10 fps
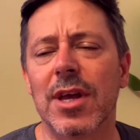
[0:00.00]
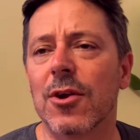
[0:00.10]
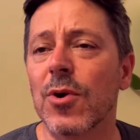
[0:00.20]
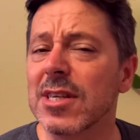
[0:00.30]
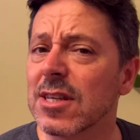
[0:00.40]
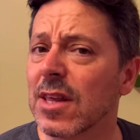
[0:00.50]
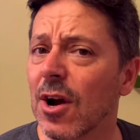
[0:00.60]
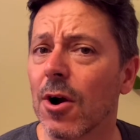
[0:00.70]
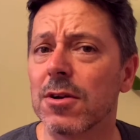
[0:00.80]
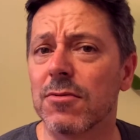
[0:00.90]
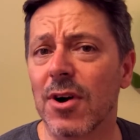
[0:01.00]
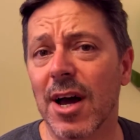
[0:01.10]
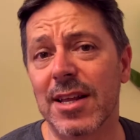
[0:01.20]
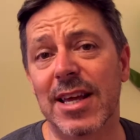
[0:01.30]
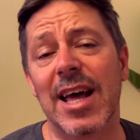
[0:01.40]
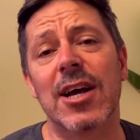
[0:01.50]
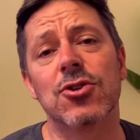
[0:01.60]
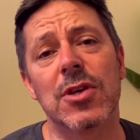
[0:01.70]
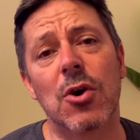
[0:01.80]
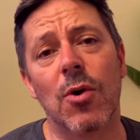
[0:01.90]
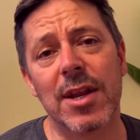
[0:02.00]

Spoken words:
increasingly hard to find and actually quite